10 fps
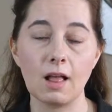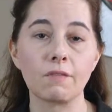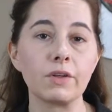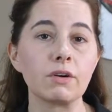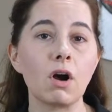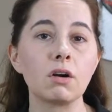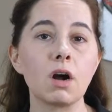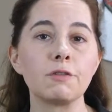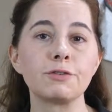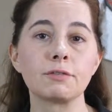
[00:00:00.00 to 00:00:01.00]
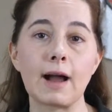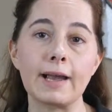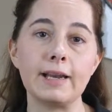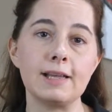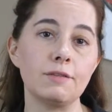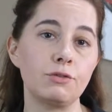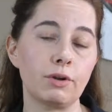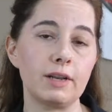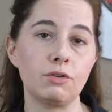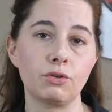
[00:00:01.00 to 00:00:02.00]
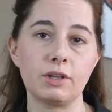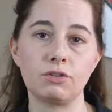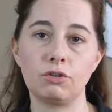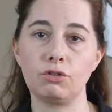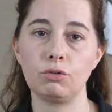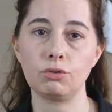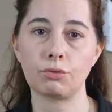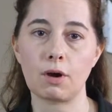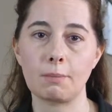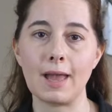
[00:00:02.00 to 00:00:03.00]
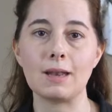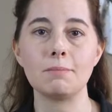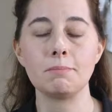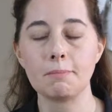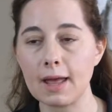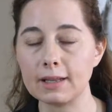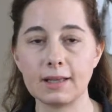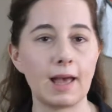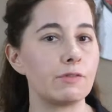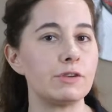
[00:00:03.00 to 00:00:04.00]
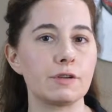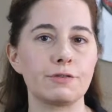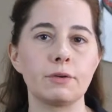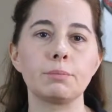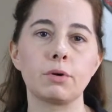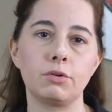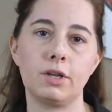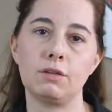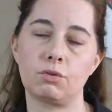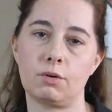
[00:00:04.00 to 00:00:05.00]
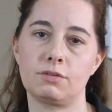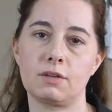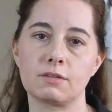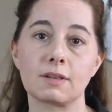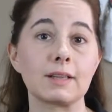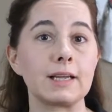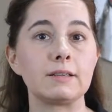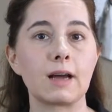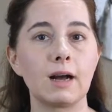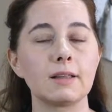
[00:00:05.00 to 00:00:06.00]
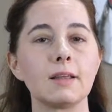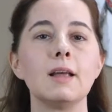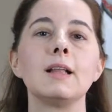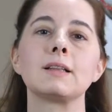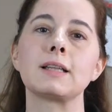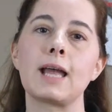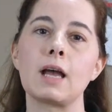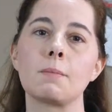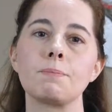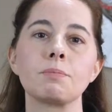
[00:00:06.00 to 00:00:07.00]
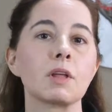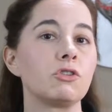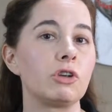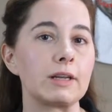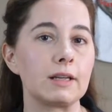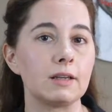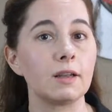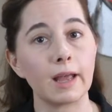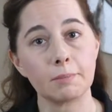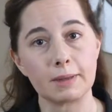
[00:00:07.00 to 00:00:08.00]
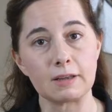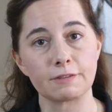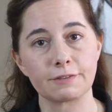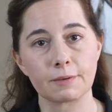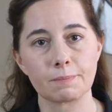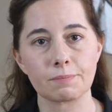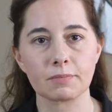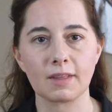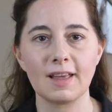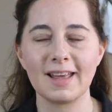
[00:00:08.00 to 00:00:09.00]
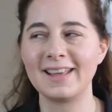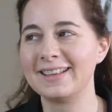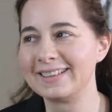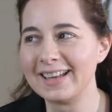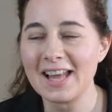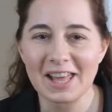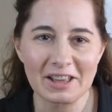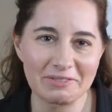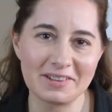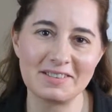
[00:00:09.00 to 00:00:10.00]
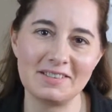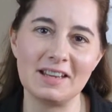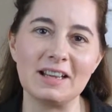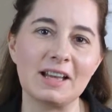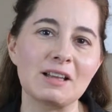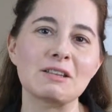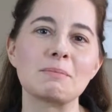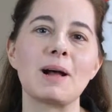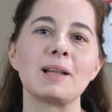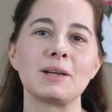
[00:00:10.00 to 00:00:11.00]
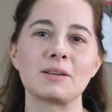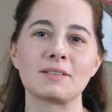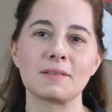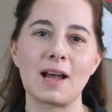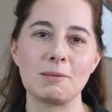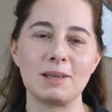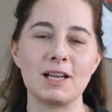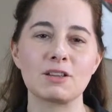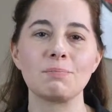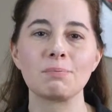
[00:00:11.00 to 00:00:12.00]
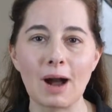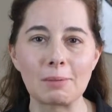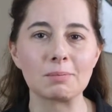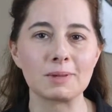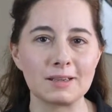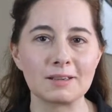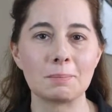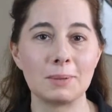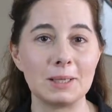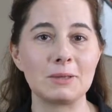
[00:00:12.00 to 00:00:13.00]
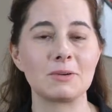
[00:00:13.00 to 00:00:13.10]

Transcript: There are a variety of training treats to choose from, and many have different protein sources like duck, lamb, chicken, and beef. If it's stinky, smelly, or slimy, it's probably going to pique